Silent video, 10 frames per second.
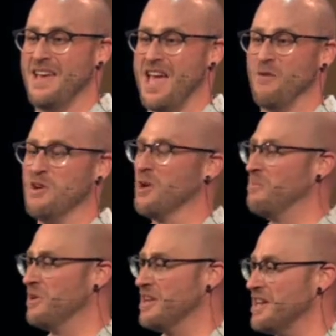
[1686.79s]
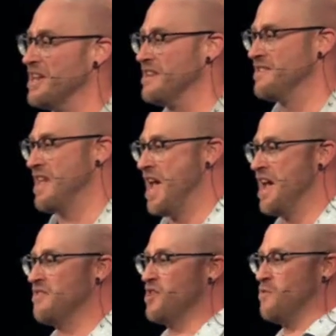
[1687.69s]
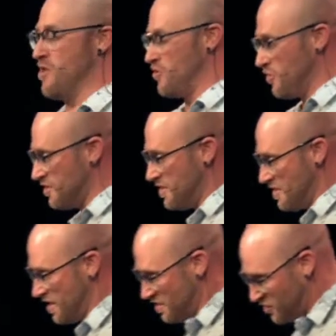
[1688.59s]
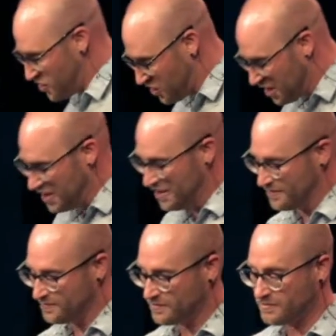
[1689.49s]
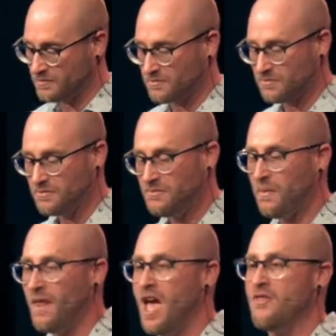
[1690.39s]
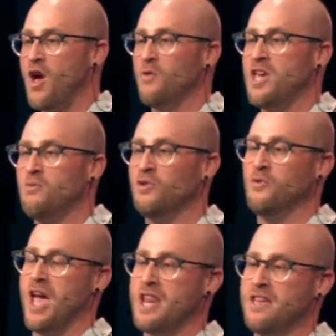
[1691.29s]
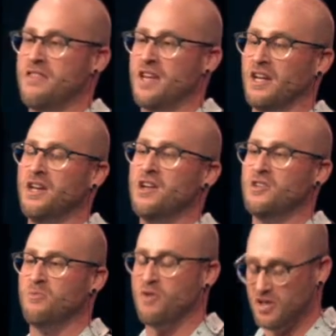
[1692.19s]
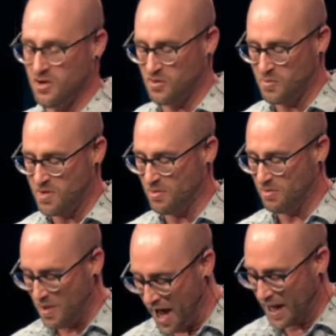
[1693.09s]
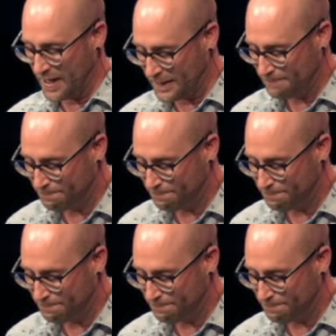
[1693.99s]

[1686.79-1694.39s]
And we are putting it in his hands, and we are trusting that he's good and that he will do anything to bring those people back.